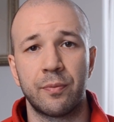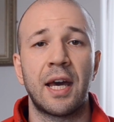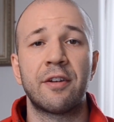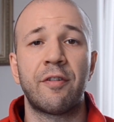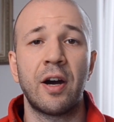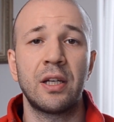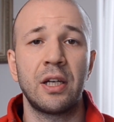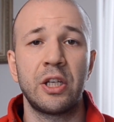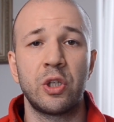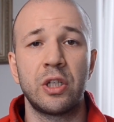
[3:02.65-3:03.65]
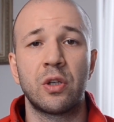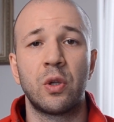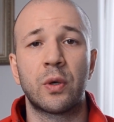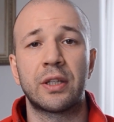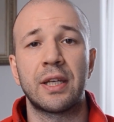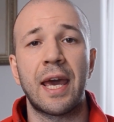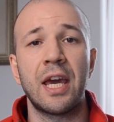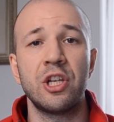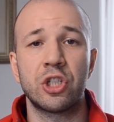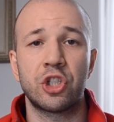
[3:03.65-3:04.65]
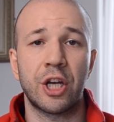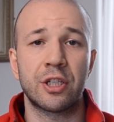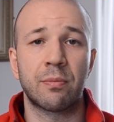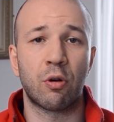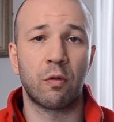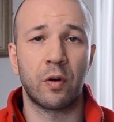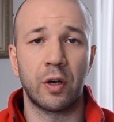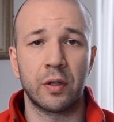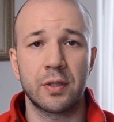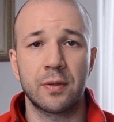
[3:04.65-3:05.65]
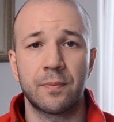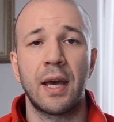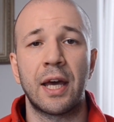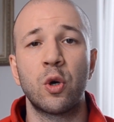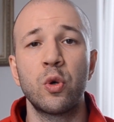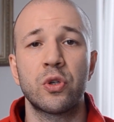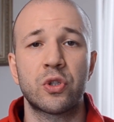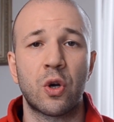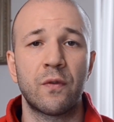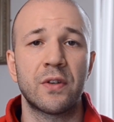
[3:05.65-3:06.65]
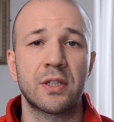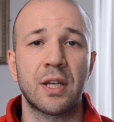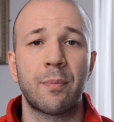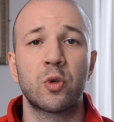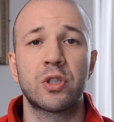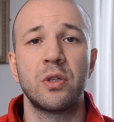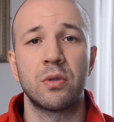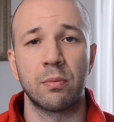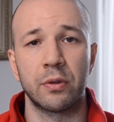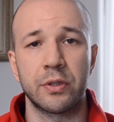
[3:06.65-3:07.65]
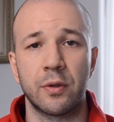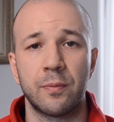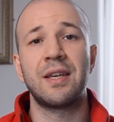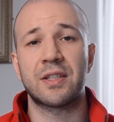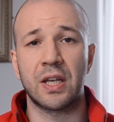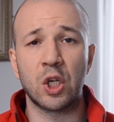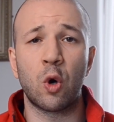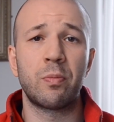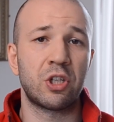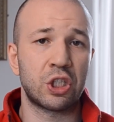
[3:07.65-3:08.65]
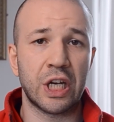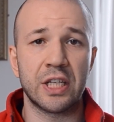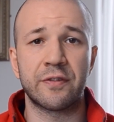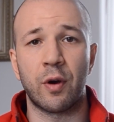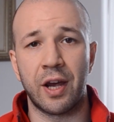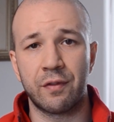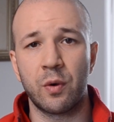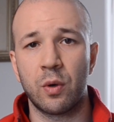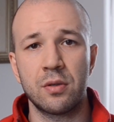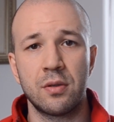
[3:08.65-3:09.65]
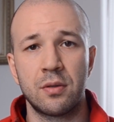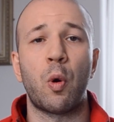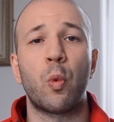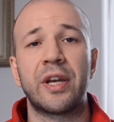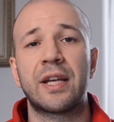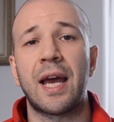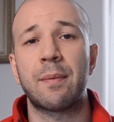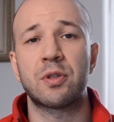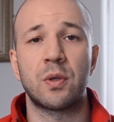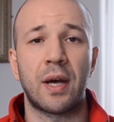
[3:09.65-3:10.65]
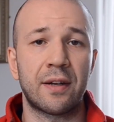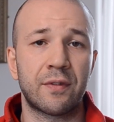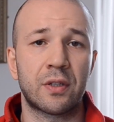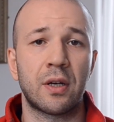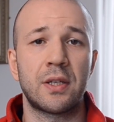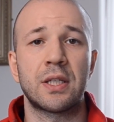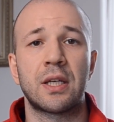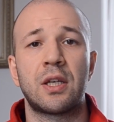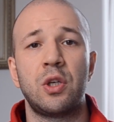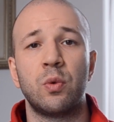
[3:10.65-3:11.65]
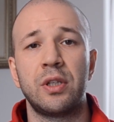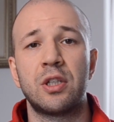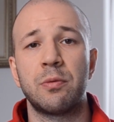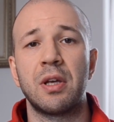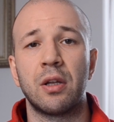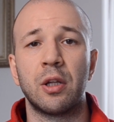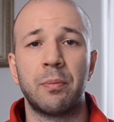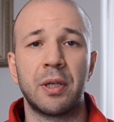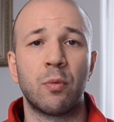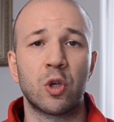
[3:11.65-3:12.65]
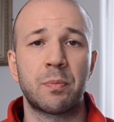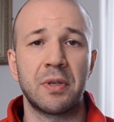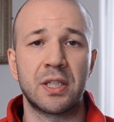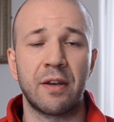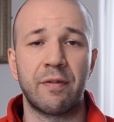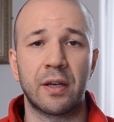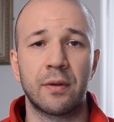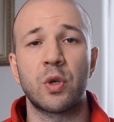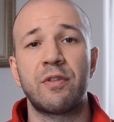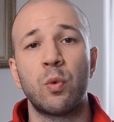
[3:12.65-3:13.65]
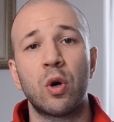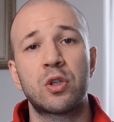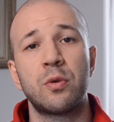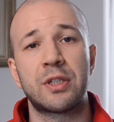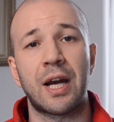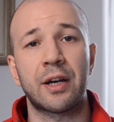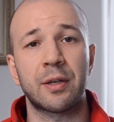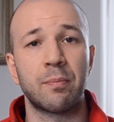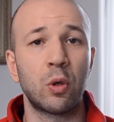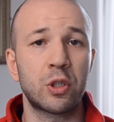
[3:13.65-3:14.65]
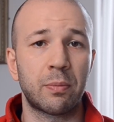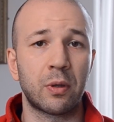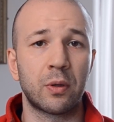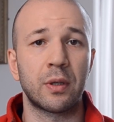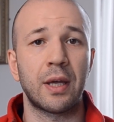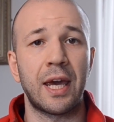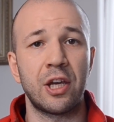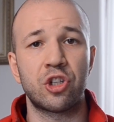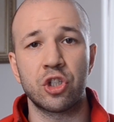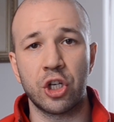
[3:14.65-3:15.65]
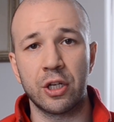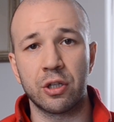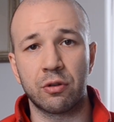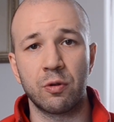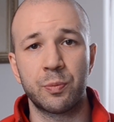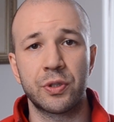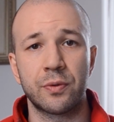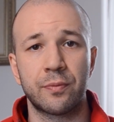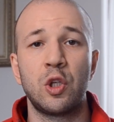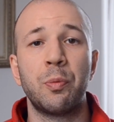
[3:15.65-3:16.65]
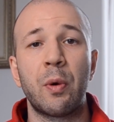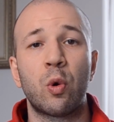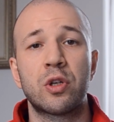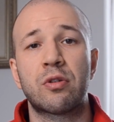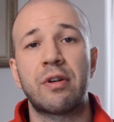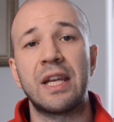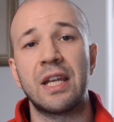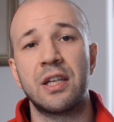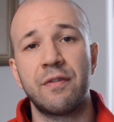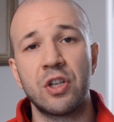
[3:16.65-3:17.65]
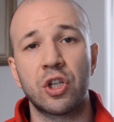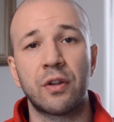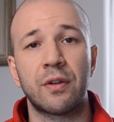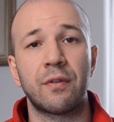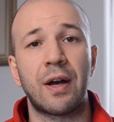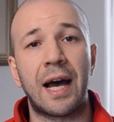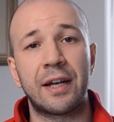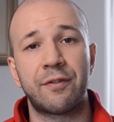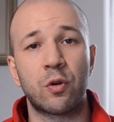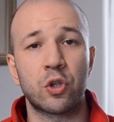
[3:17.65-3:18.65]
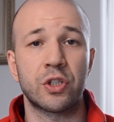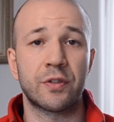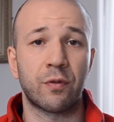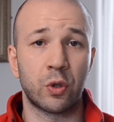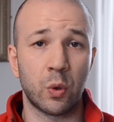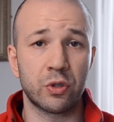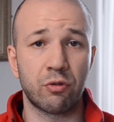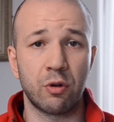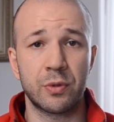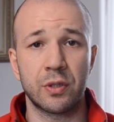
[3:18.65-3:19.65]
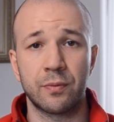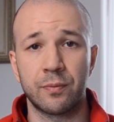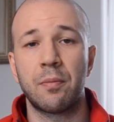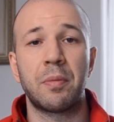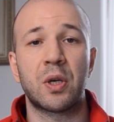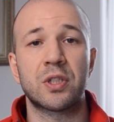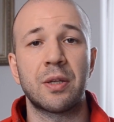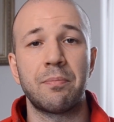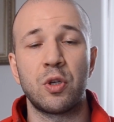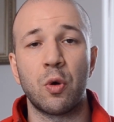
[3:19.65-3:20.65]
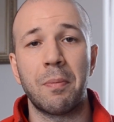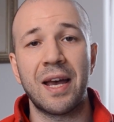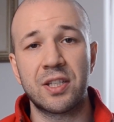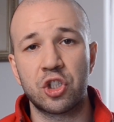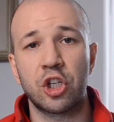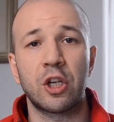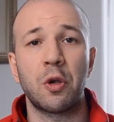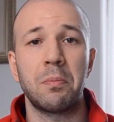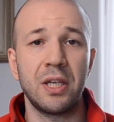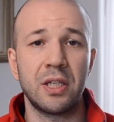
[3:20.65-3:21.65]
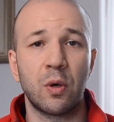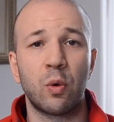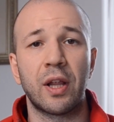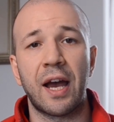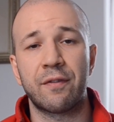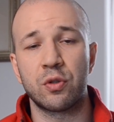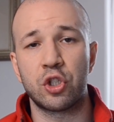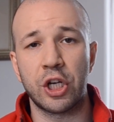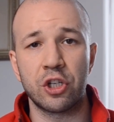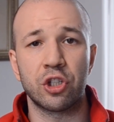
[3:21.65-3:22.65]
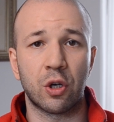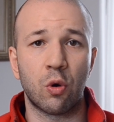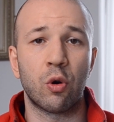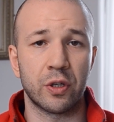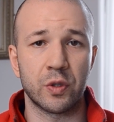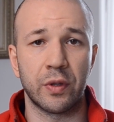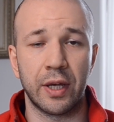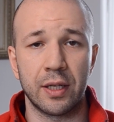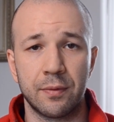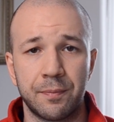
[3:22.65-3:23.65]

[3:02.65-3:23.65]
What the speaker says: And finally, you need to look at the age and gender profiles and who your services are most suitable to. Yes, I know BJJ is for everyone, but when it comes to advertising, you'll need to be a little bit more specific. So if you want to target multiple age and gender groups, you may want to create individual ad versions for those groups, because then your messaging and your media will have to change in accordance with that.